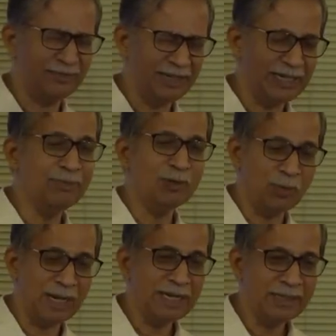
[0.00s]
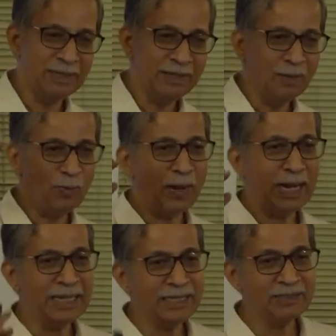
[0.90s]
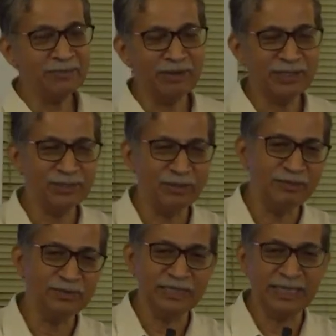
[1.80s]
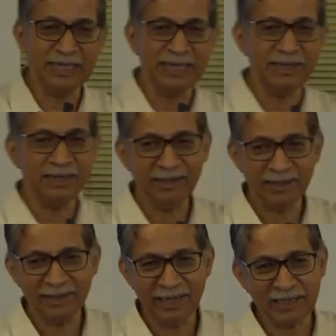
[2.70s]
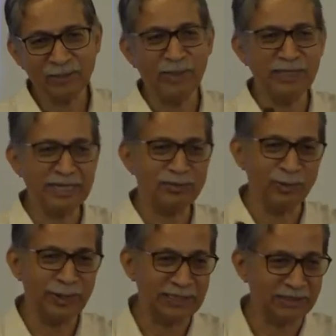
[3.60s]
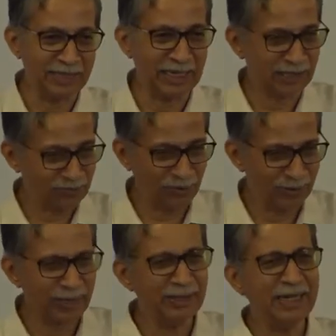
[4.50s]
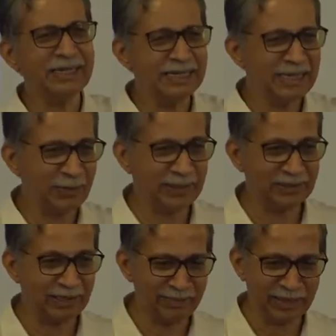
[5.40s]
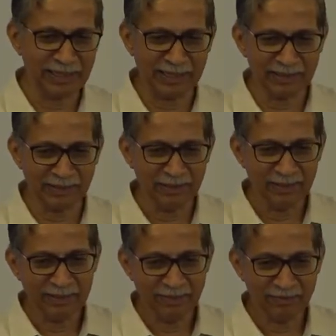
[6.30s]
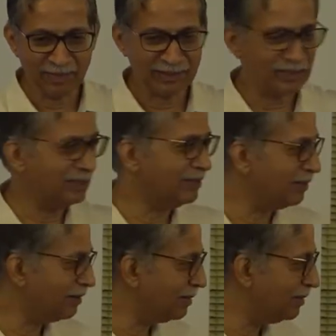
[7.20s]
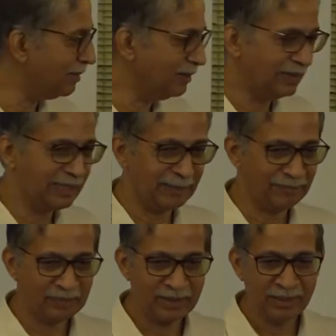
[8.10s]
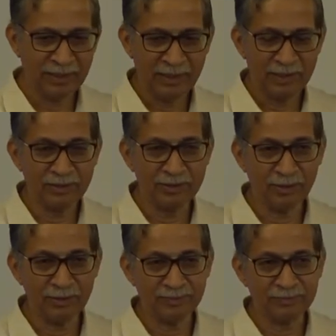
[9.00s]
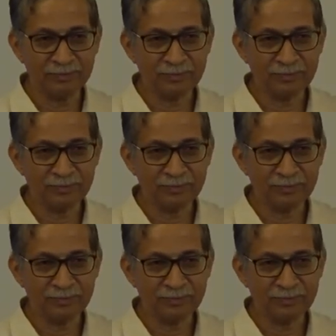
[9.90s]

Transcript: variable y y is a function of say x1, x2, x3, x4. You can write any equation. I am making it a functional uh, thing. So,